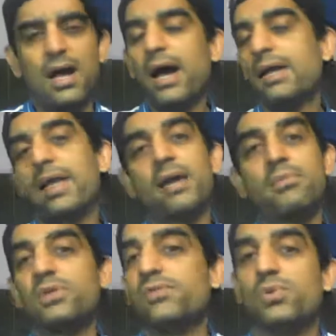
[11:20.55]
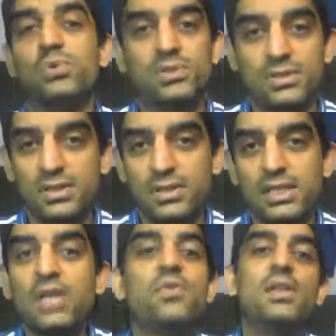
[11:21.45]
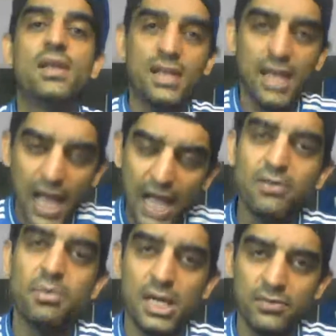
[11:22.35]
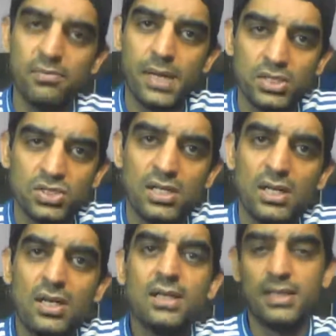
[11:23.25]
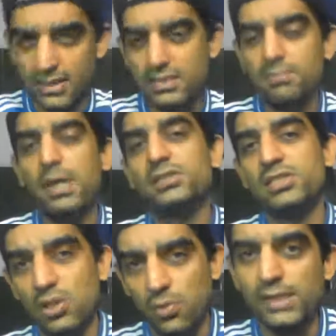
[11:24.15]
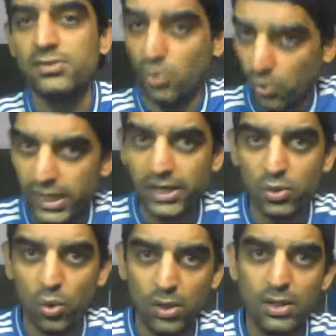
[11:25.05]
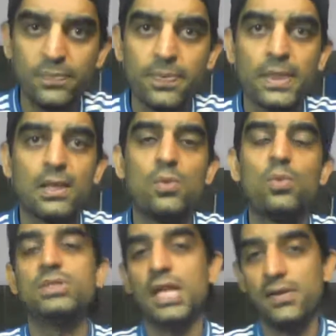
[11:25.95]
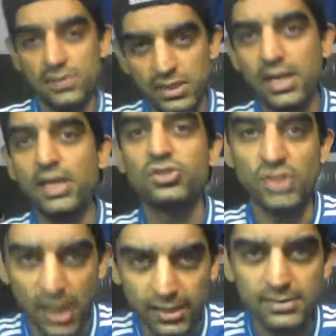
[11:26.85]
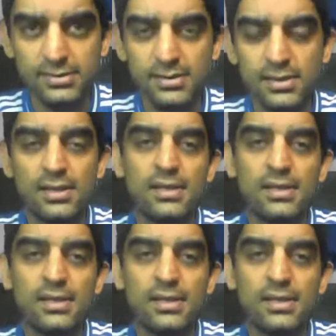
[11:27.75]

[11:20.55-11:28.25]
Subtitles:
I am confused. Did we really have a man of the match? Yes, Ben Chilwell scored that goal, which gave us a great chance.